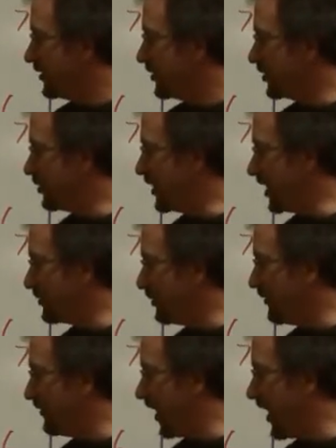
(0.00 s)
So
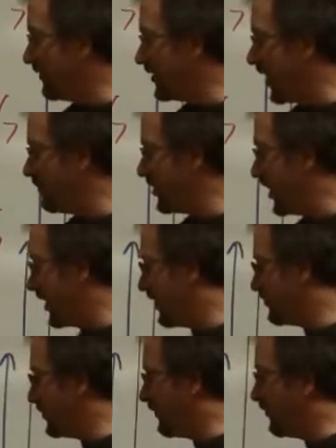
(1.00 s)
decimal 5 times 8
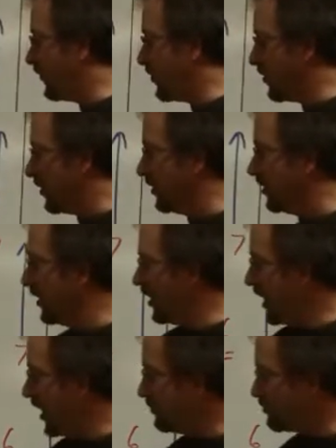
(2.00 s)
gives me 4,
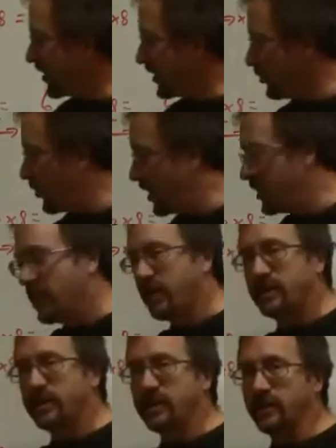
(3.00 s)
and bring the 1
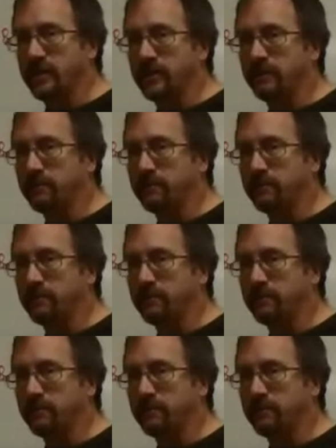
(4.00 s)
down here.